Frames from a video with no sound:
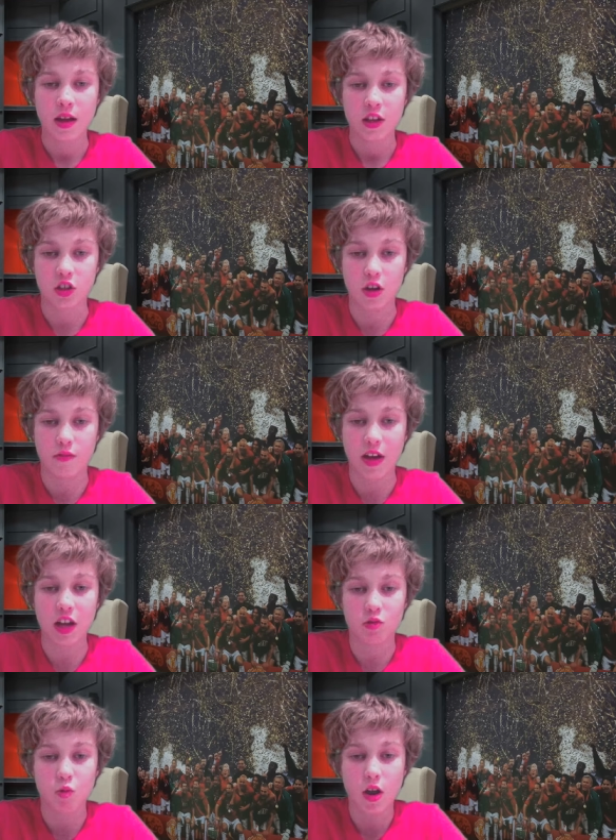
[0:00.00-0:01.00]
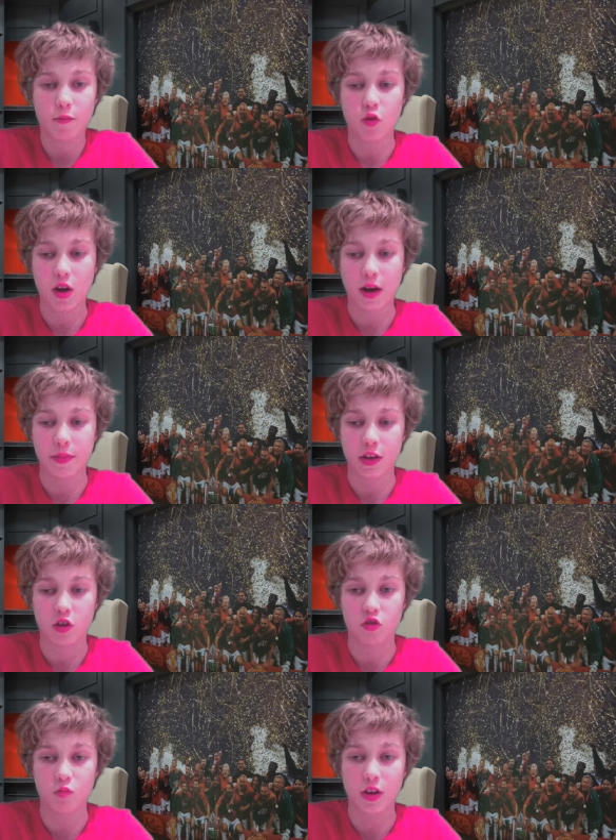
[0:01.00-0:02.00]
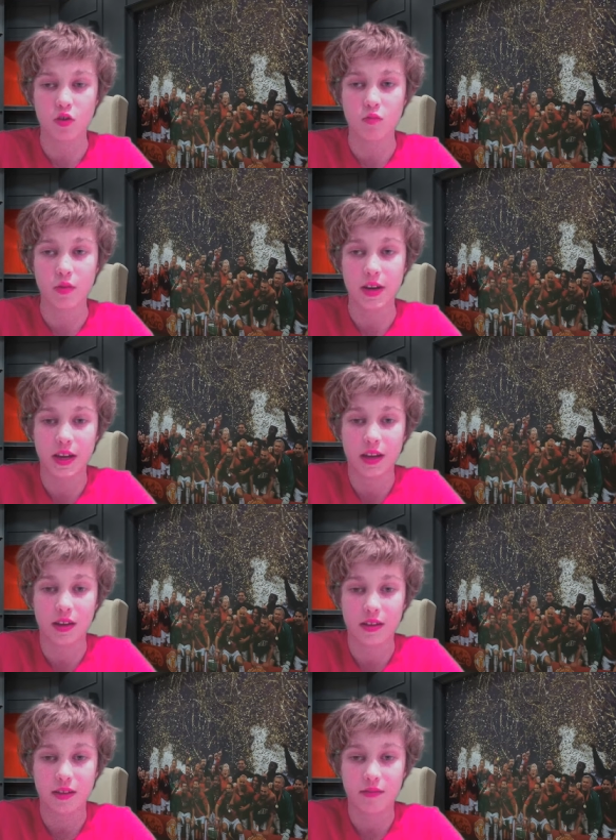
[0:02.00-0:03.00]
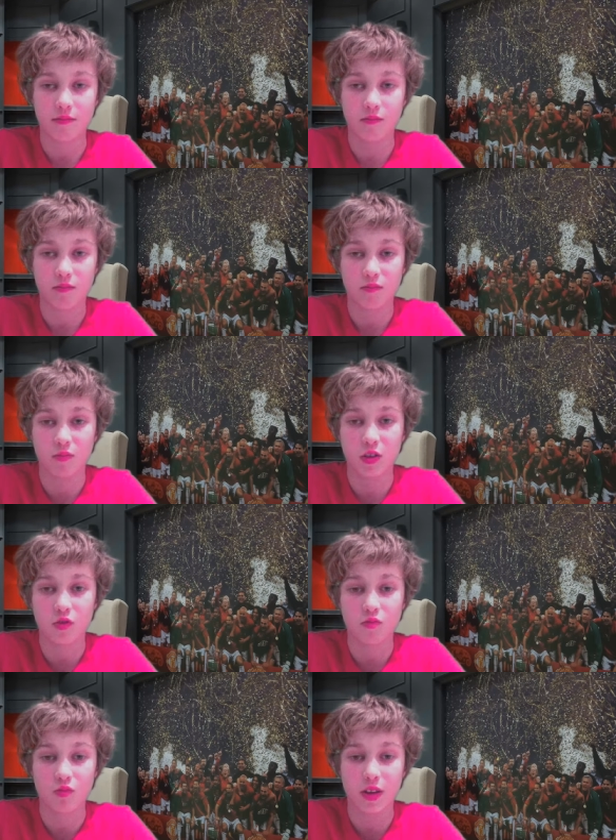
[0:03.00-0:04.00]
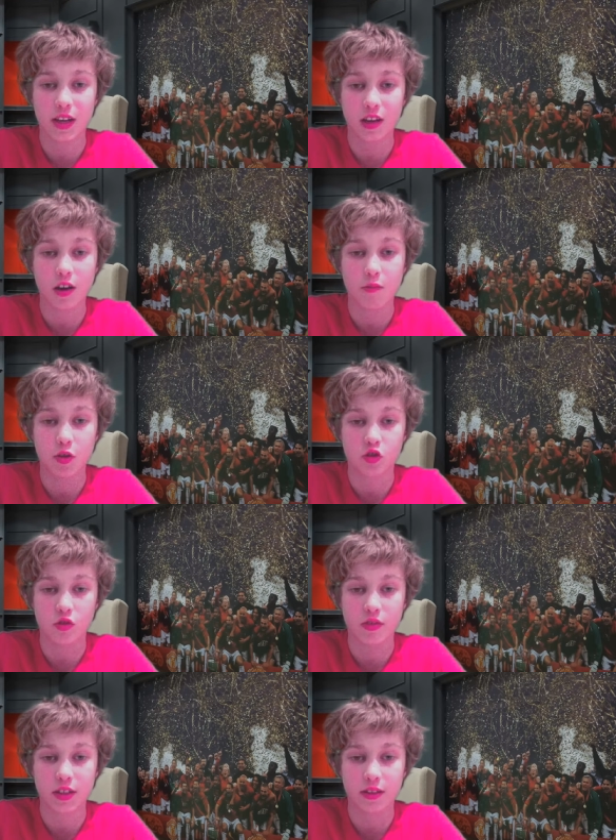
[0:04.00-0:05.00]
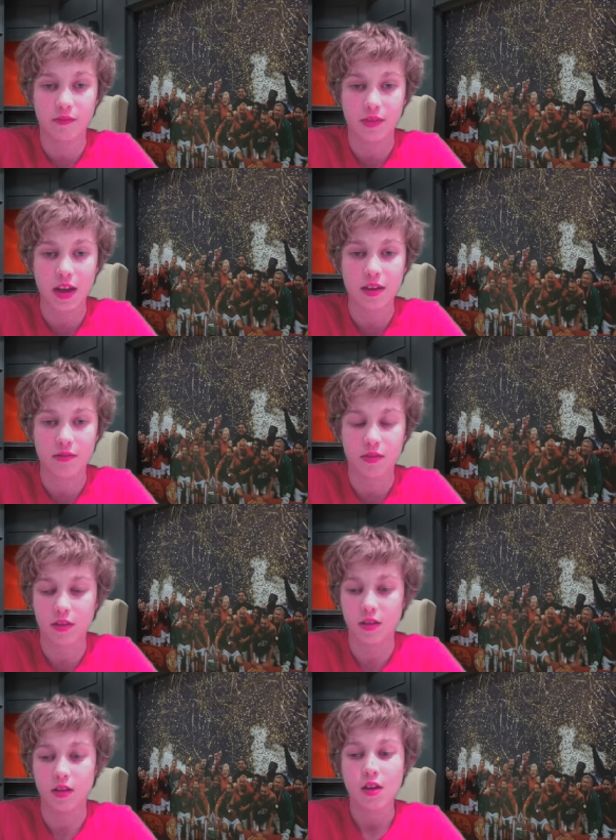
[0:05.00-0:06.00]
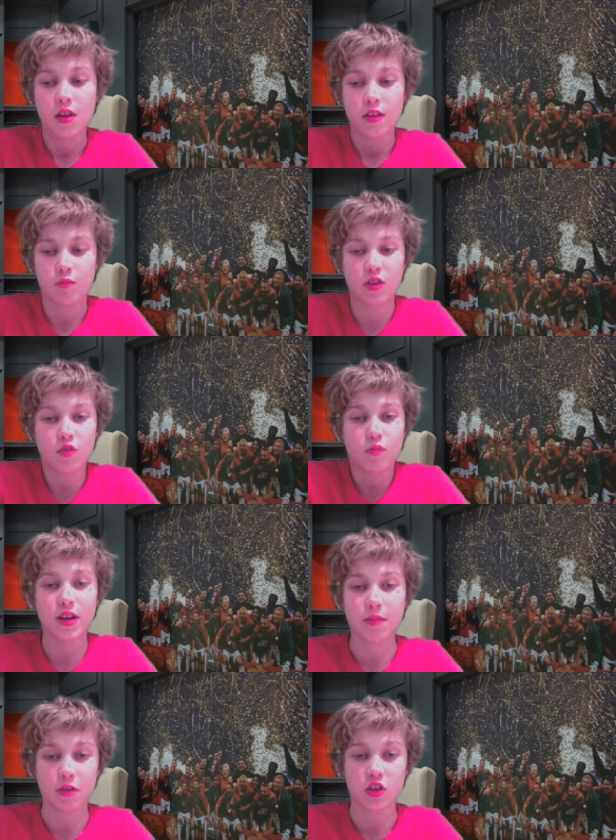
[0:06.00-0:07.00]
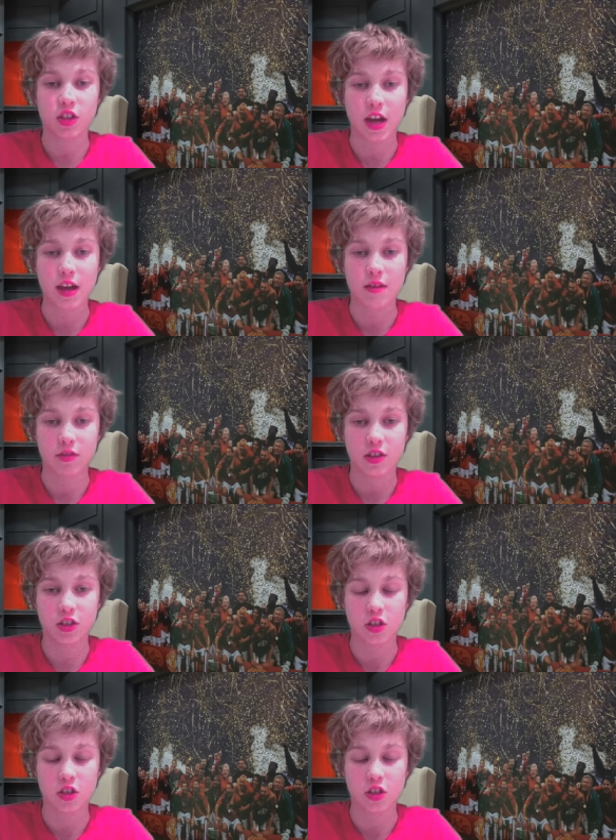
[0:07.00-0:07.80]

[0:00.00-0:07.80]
So that's why I'm not happy because we're not winning. We're not winning our majority of games. Uh, we're not winning much games.